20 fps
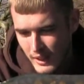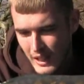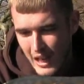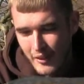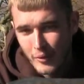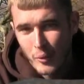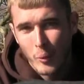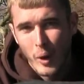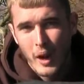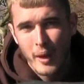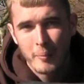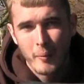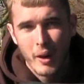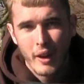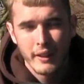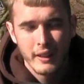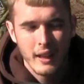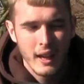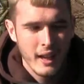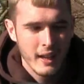Haven't weighed
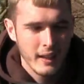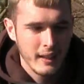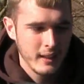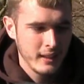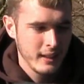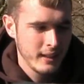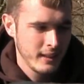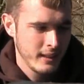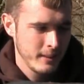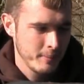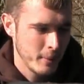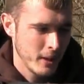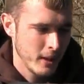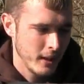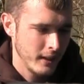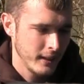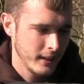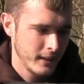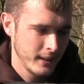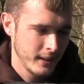mine yet,
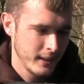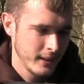but